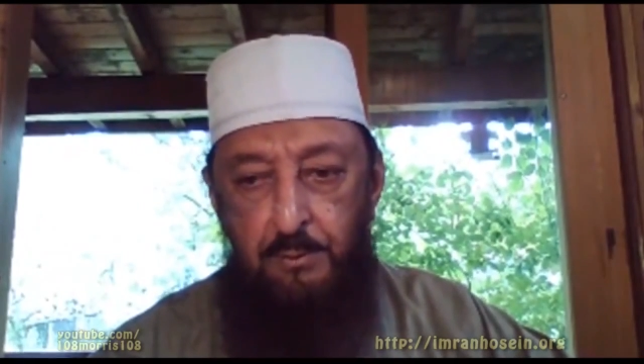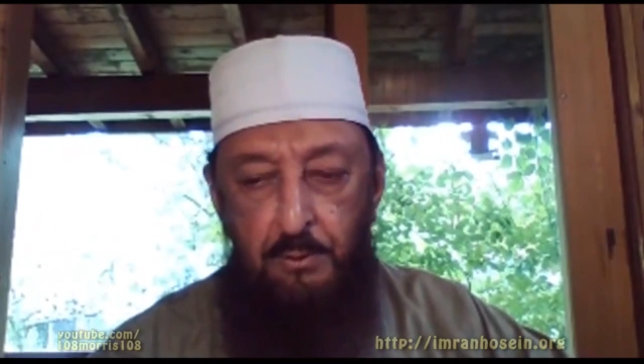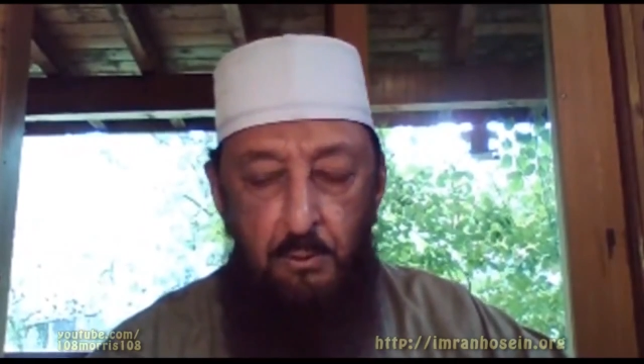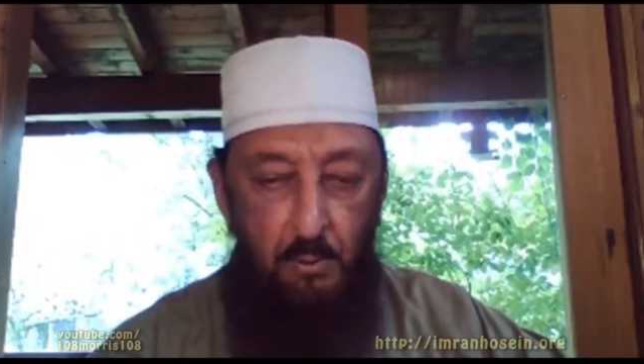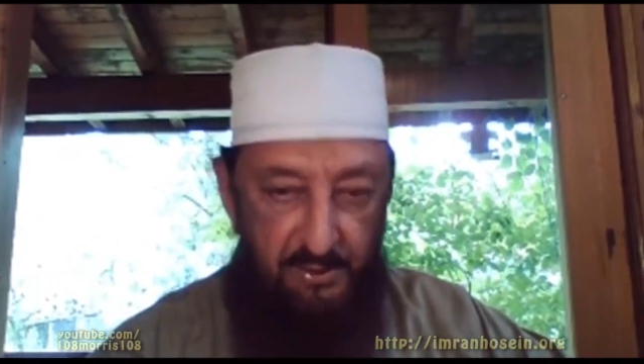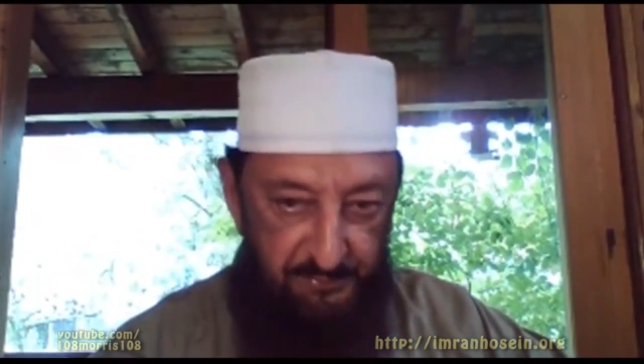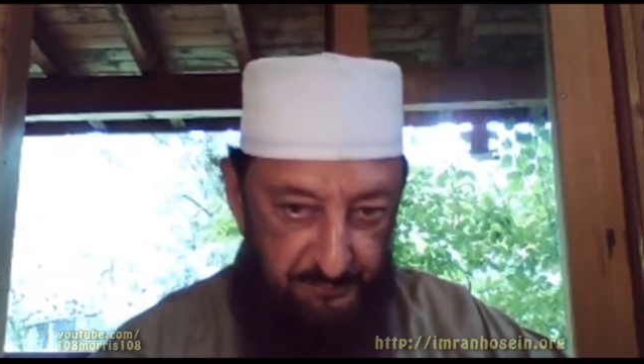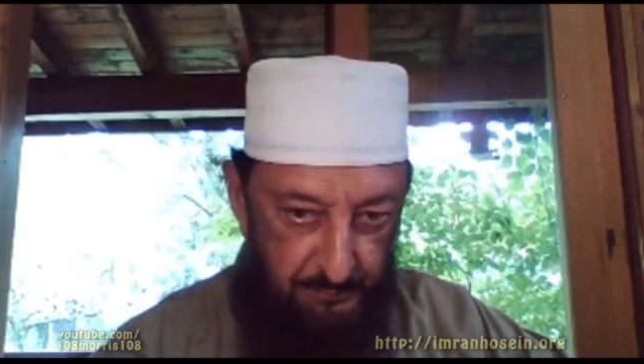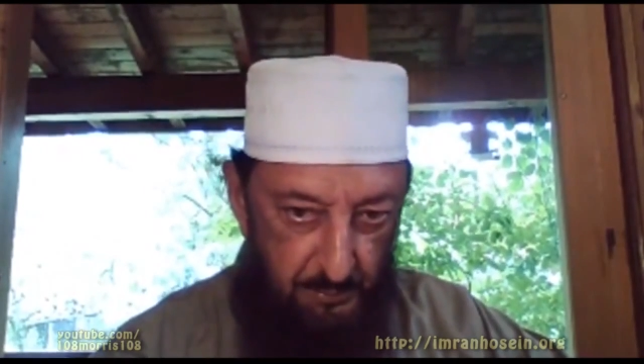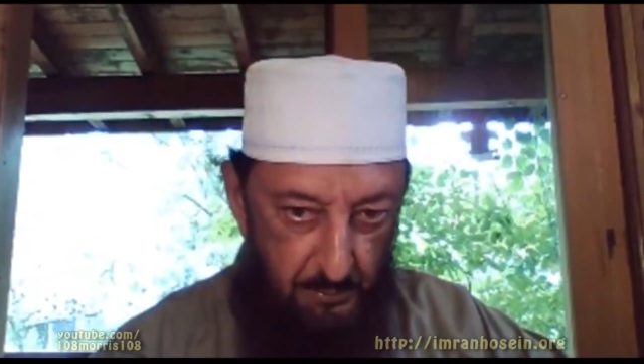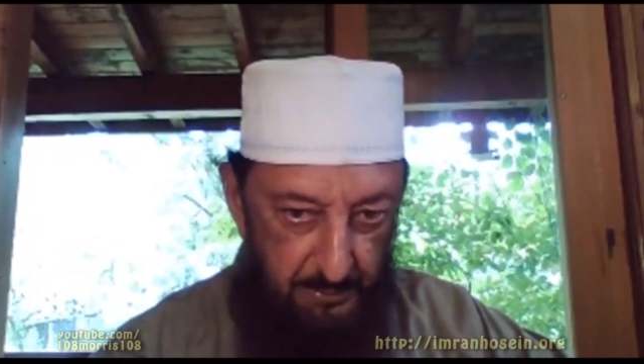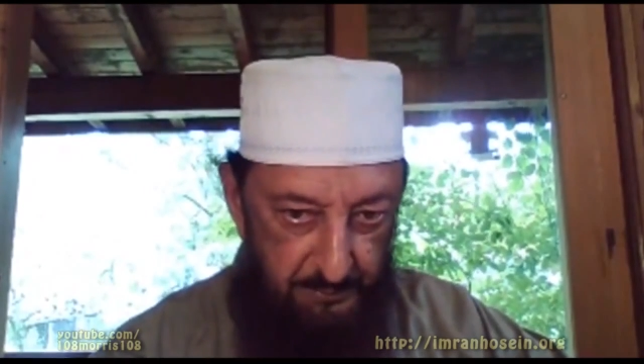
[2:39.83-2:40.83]
the West
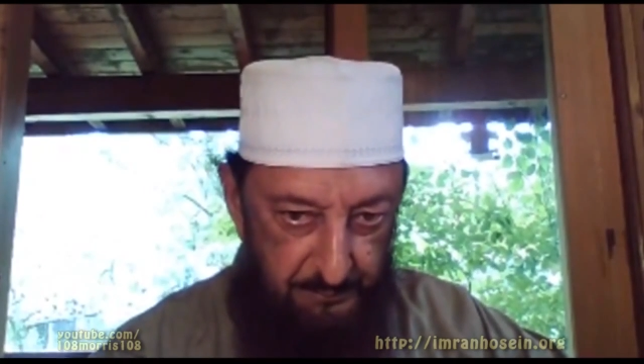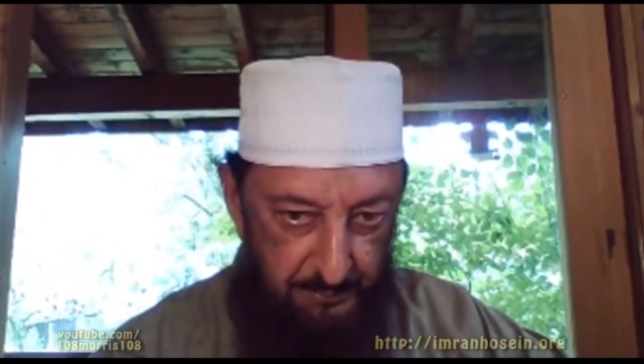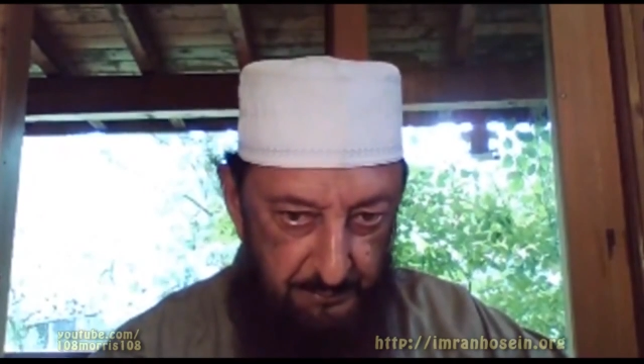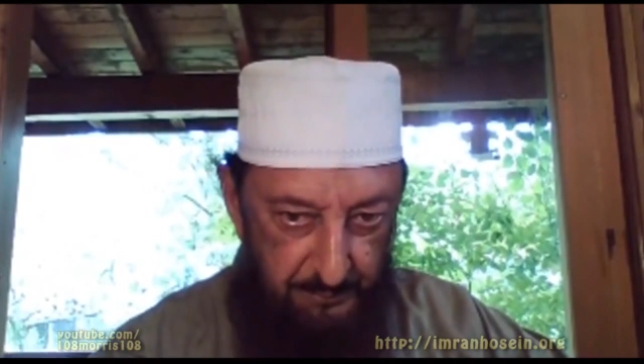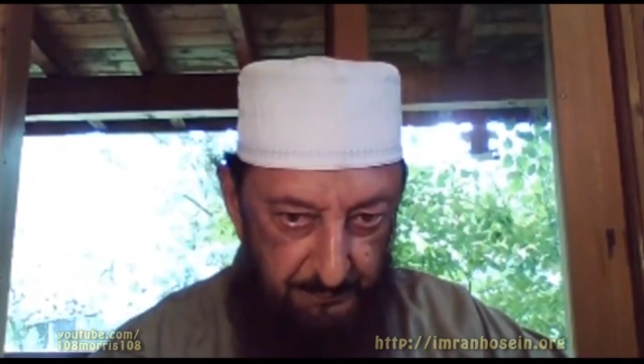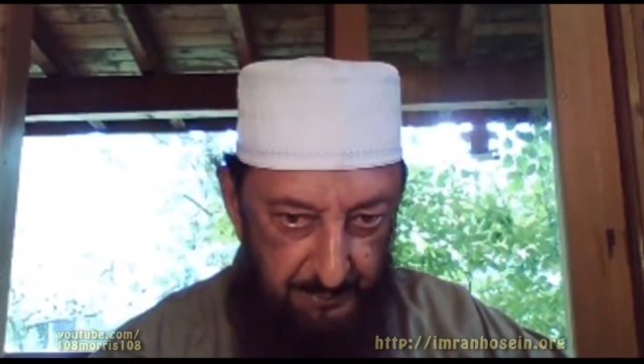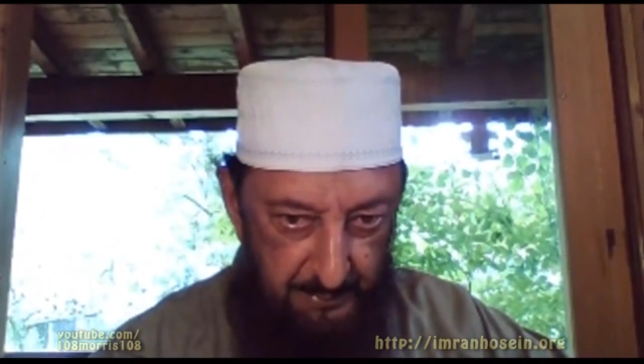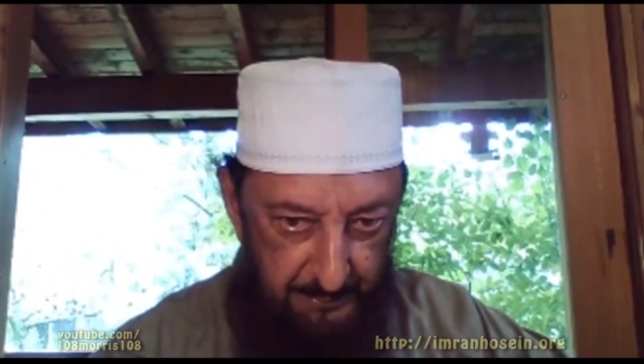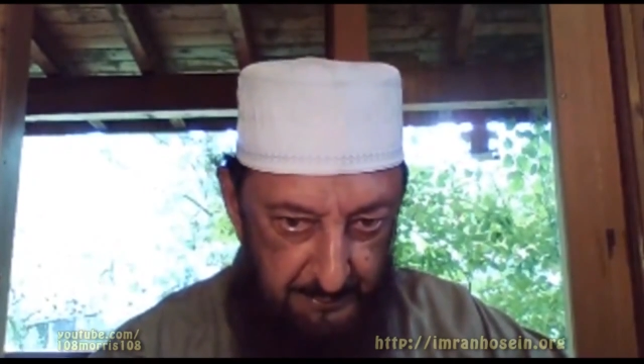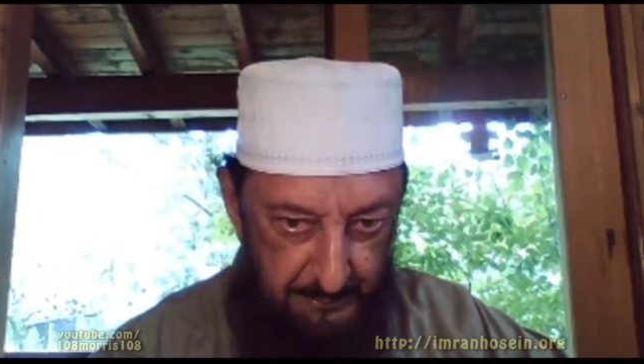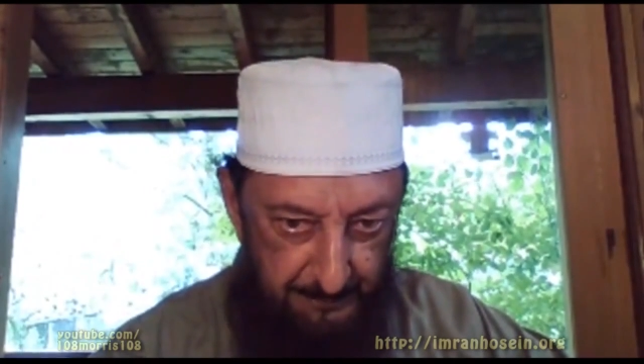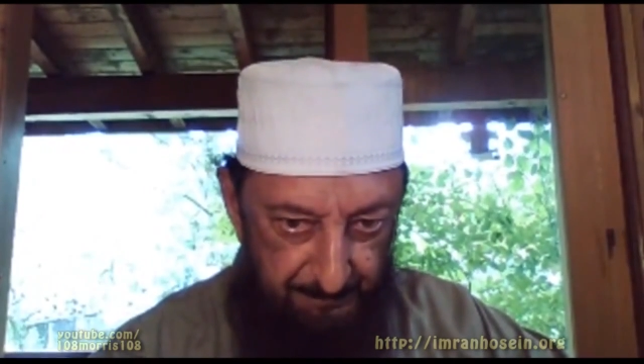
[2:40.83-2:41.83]
or Western
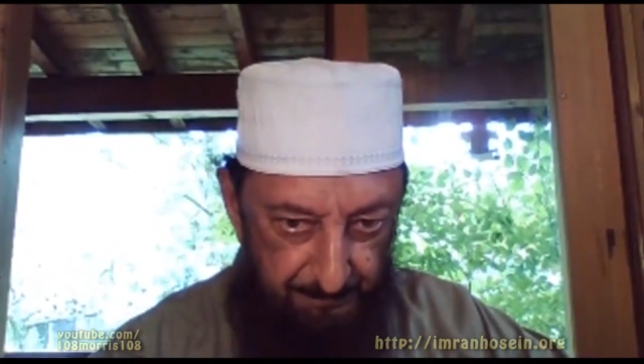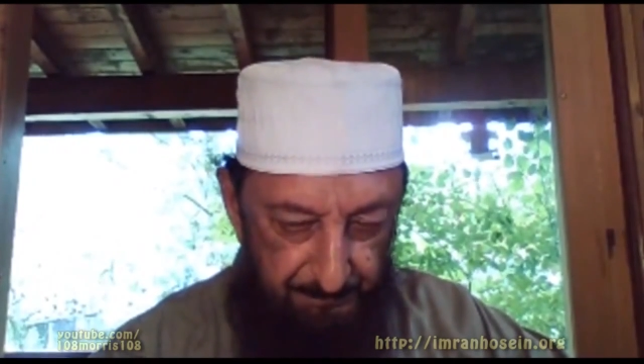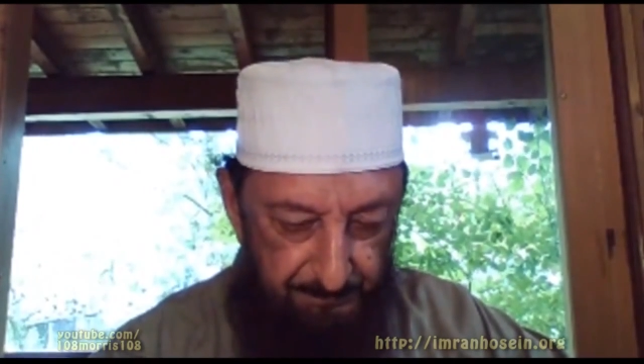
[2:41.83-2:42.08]
civilization.